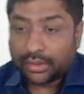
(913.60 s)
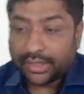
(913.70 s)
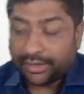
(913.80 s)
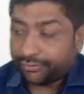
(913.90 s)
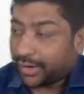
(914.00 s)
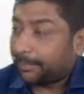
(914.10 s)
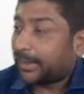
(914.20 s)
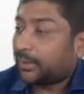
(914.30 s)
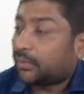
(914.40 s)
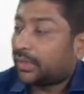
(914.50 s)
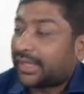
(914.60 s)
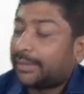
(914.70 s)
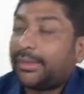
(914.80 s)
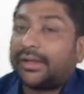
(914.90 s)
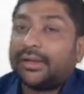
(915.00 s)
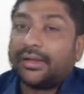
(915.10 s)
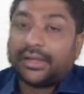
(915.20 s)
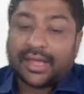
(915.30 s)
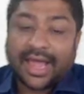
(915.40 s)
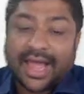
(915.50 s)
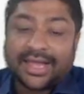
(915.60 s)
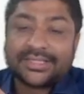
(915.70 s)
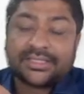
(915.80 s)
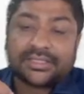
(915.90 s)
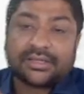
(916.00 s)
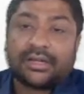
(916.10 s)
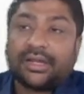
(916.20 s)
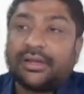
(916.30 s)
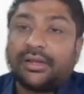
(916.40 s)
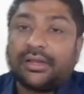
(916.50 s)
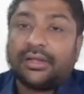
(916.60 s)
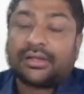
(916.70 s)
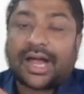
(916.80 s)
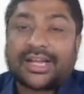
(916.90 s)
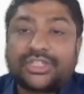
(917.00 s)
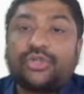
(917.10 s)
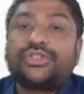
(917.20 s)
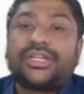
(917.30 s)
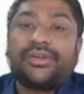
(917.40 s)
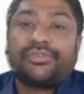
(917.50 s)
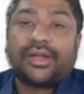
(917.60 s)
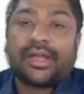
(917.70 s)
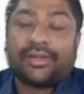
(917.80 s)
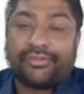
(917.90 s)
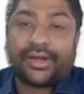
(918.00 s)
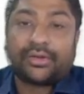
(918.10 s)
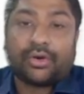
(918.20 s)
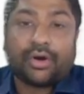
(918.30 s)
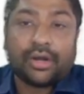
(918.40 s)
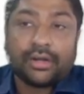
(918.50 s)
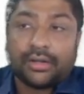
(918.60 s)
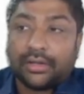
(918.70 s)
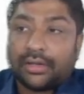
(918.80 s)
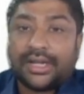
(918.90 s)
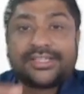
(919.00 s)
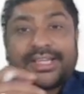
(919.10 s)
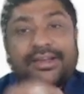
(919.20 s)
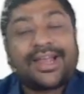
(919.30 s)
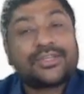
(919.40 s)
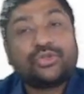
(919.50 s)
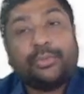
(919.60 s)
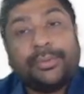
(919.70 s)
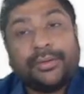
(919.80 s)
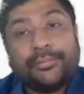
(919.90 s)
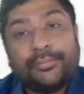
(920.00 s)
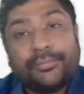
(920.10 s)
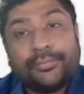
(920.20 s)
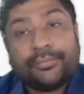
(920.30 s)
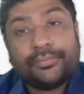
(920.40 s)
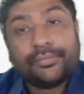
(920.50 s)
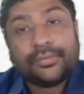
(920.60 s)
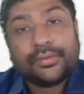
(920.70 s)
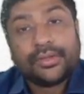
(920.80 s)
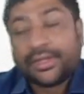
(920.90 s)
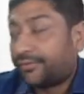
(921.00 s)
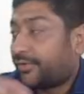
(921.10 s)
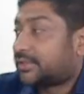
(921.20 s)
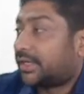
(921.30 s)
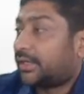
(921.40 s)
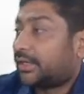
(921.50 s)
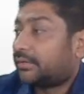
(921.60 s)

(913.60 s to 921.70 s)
if a particular chemical has certain carcinogenic effect on, let's say, grasshopper. If a certain